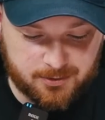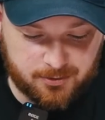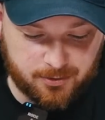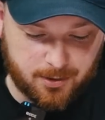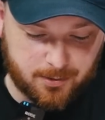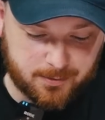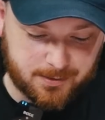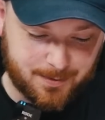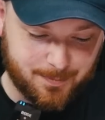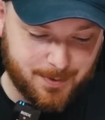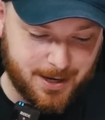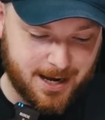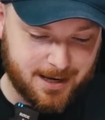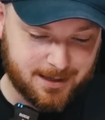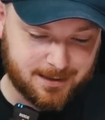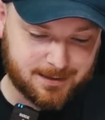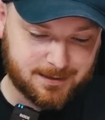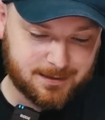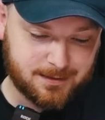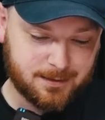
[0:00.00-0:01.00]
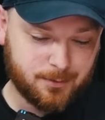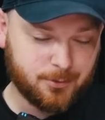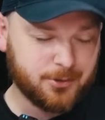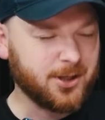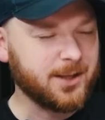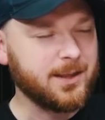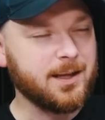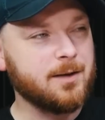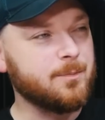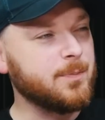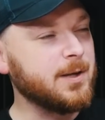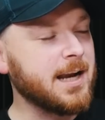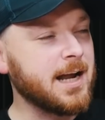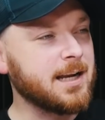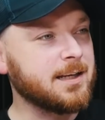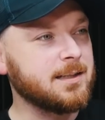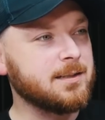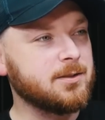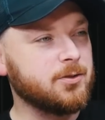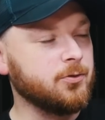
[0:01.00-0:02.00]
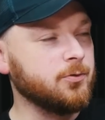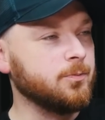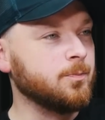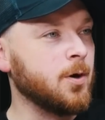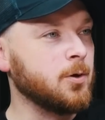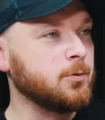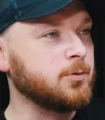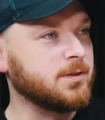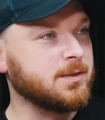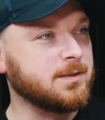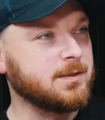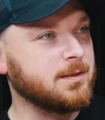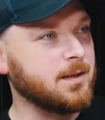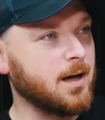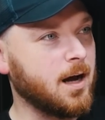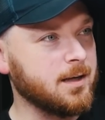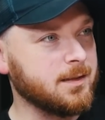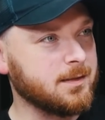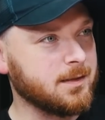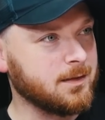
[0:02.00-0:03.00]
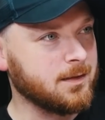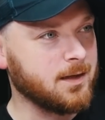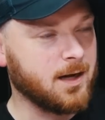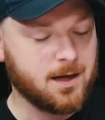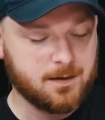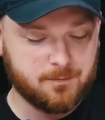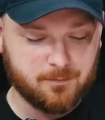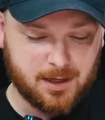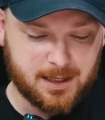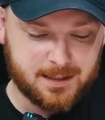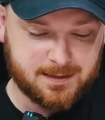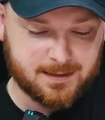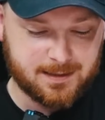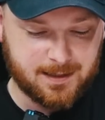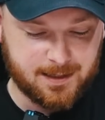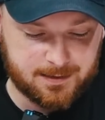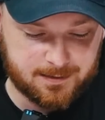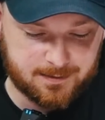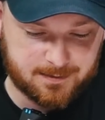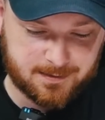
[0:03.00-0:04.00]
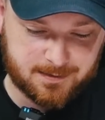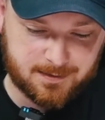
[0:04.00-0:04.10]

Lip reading: trolls are back, which I think have been added to most Isengard related lists.